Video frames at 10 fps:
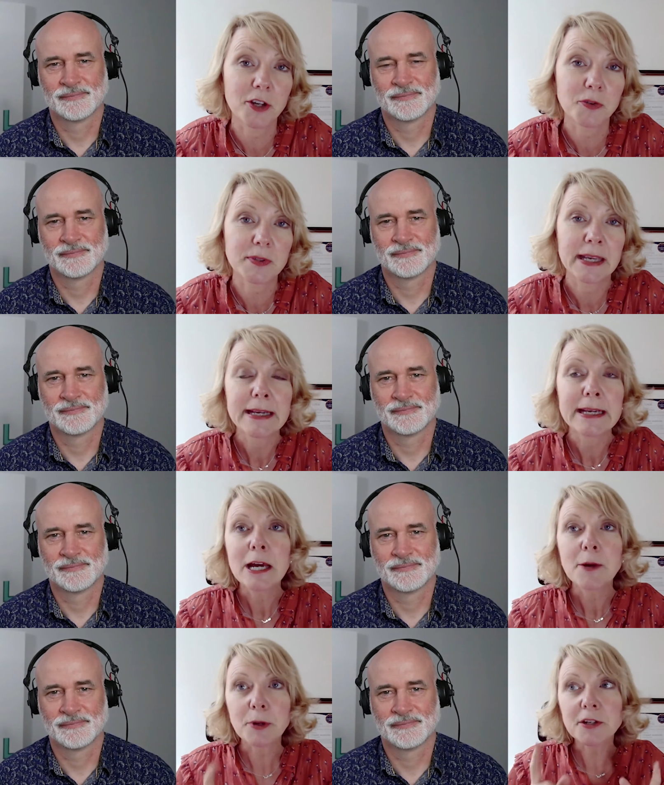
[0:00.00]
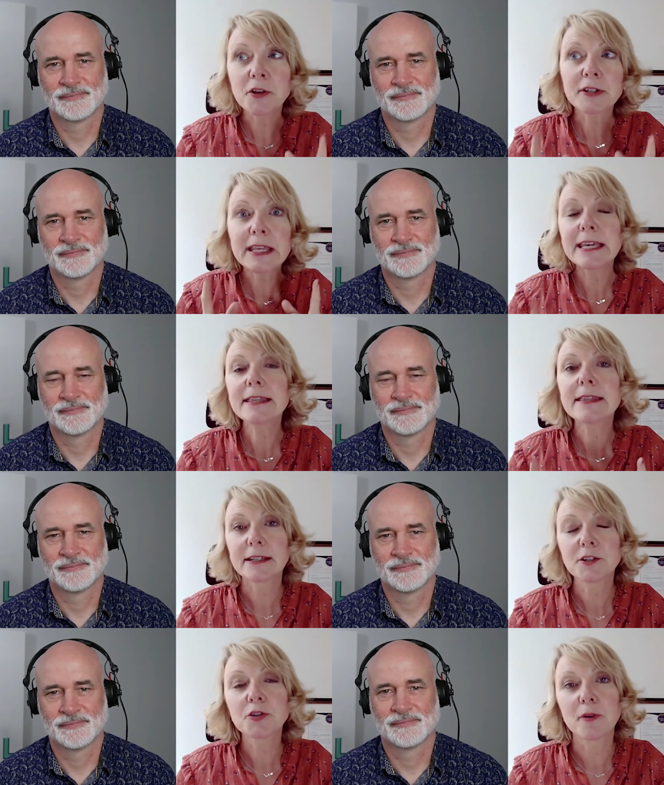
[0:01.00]
Speaker 1: those. But another key
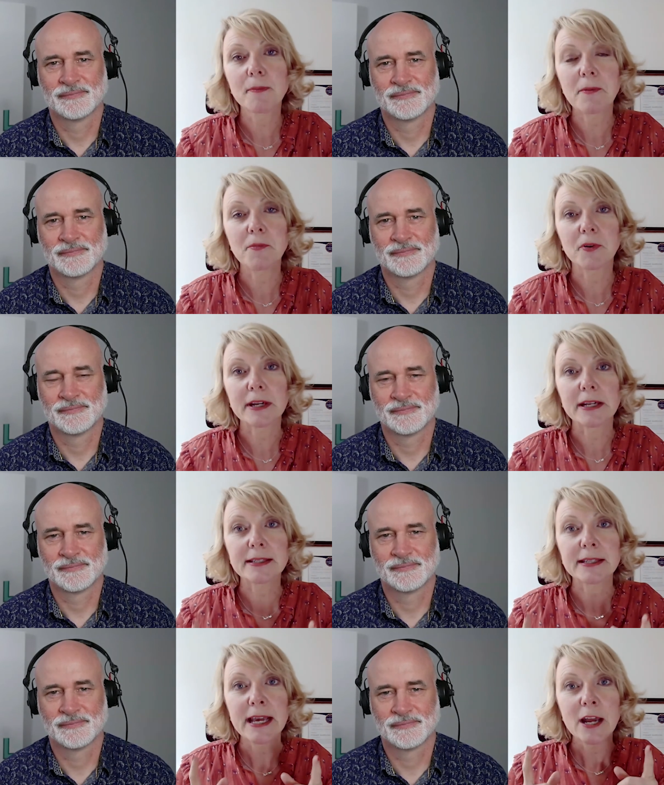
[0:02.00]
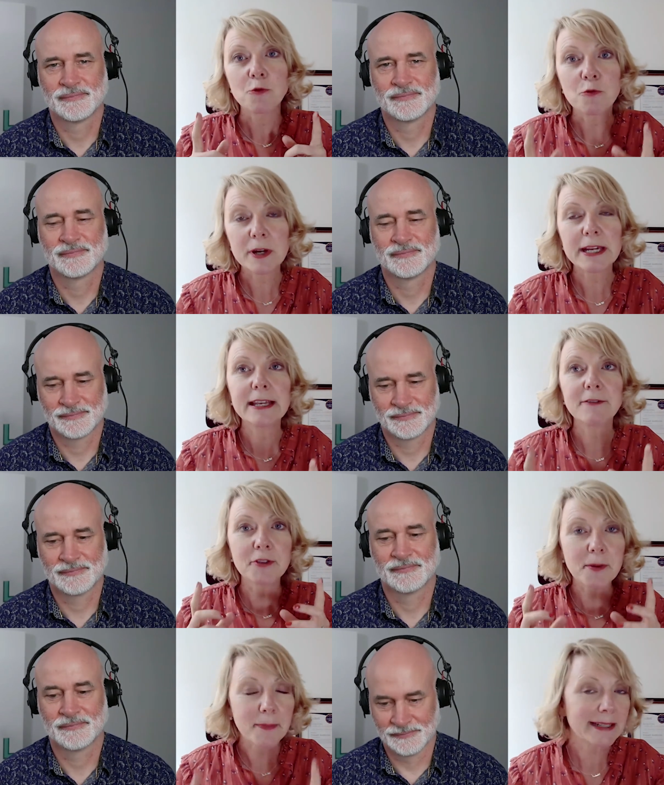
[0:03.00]
thing to remember is really for
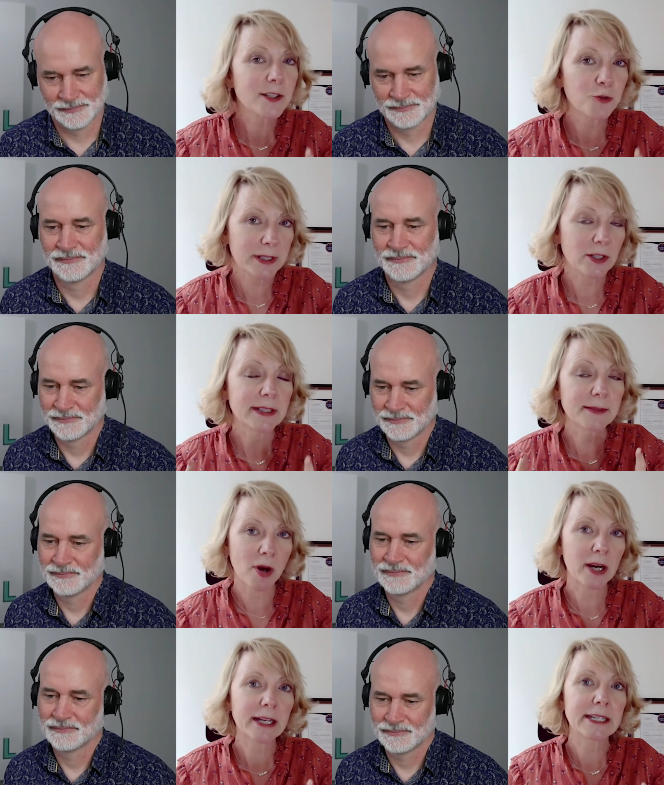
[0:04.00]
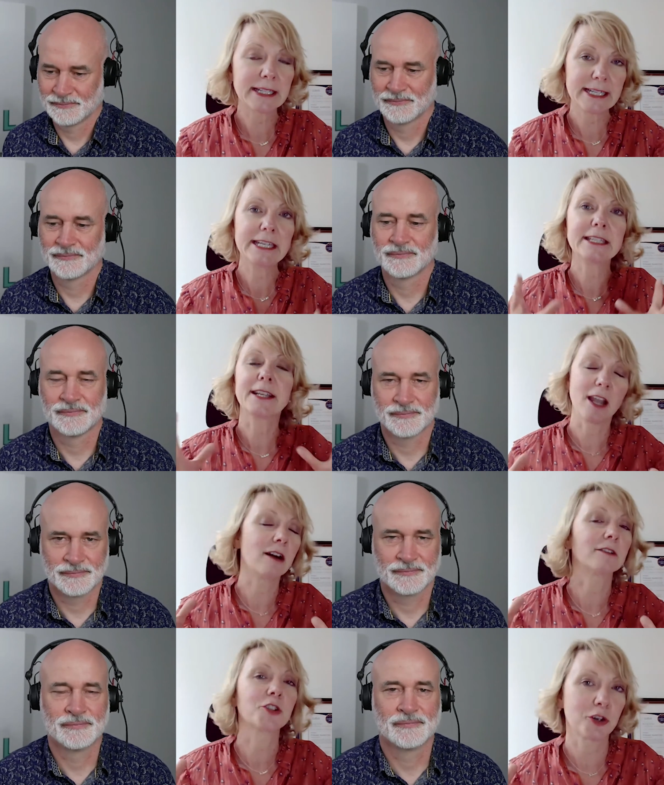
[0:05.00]
the best results, marketing needs a
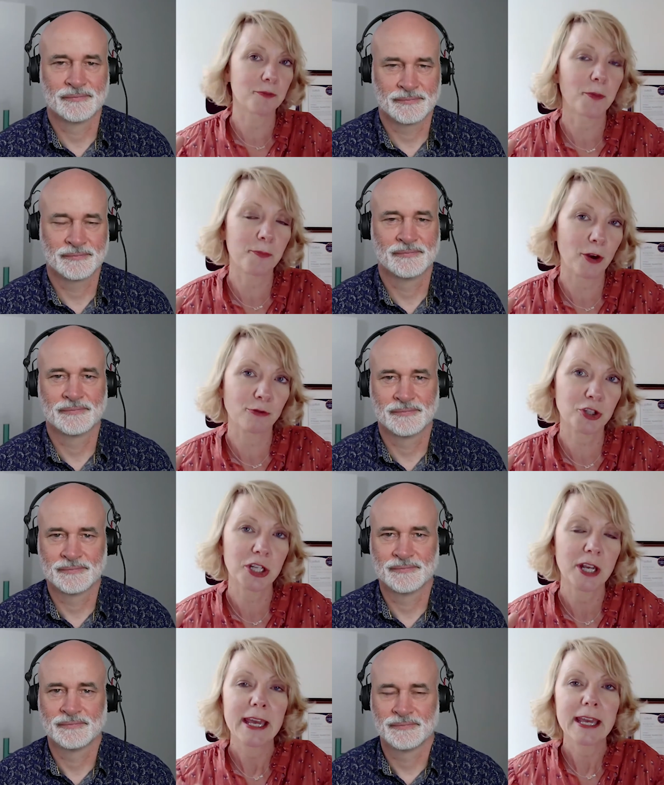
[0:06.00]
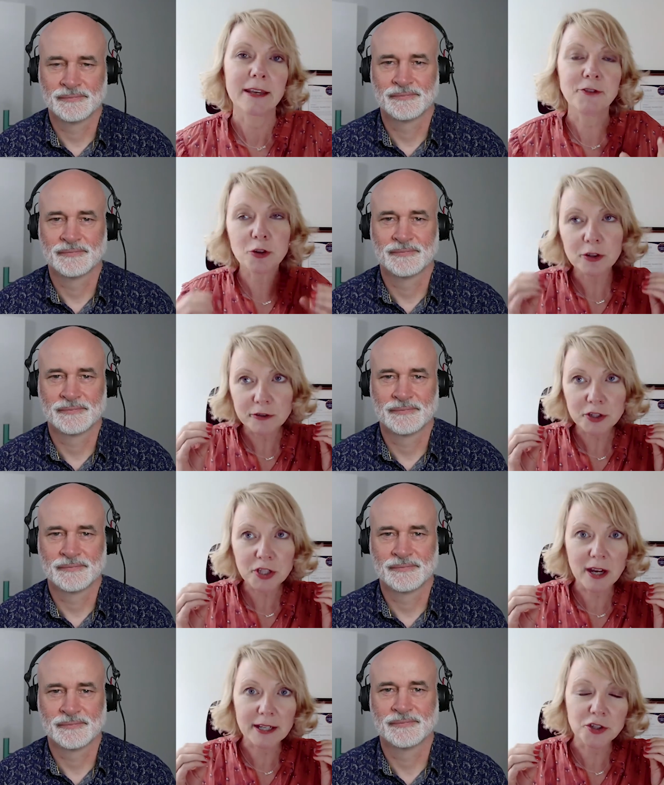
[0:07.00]
long term approach. If you're going to
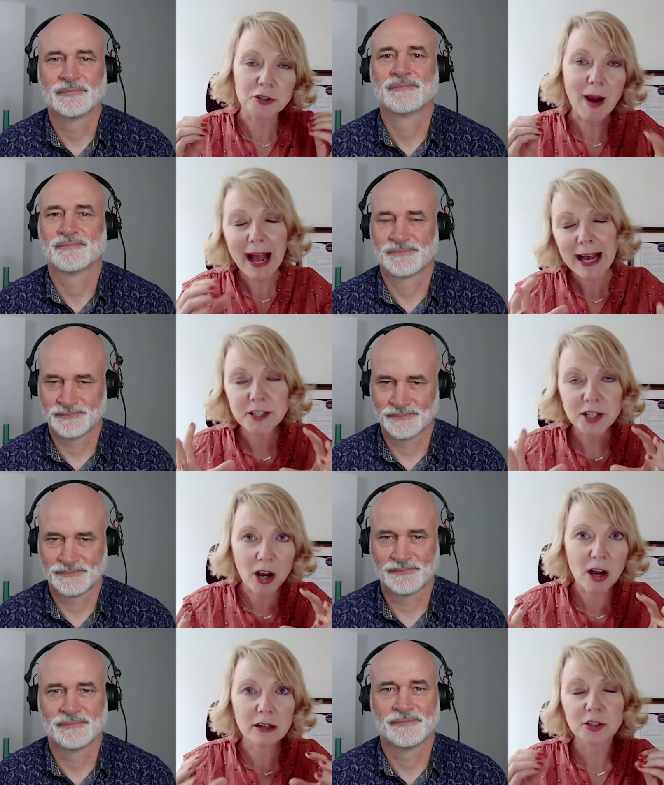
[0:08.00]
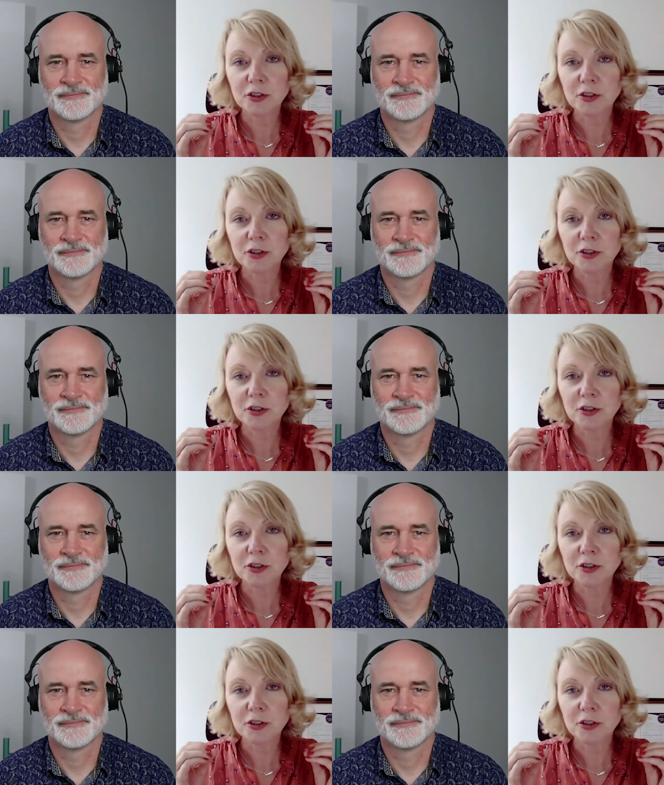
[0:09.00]
kind of do ad hoc,